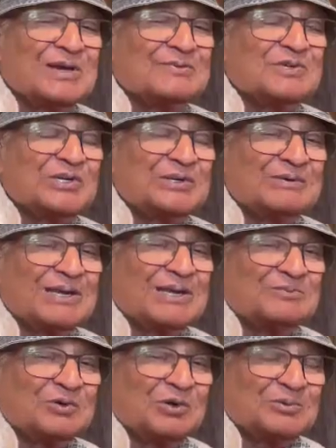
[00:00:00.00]
So you have to
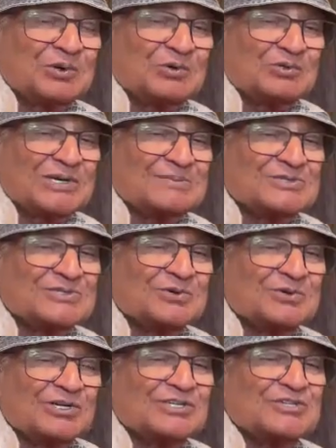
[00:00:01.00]
develop old programs. So
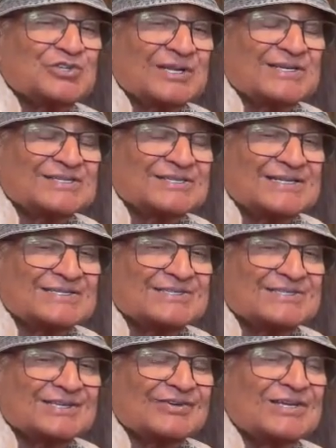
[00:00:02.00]
conditioning is
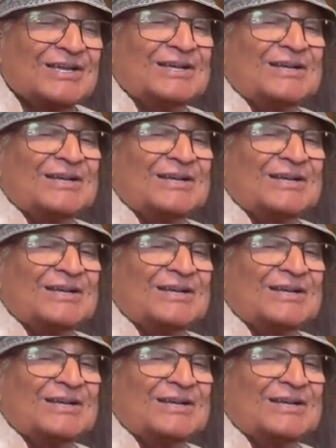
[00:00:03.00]
necessary.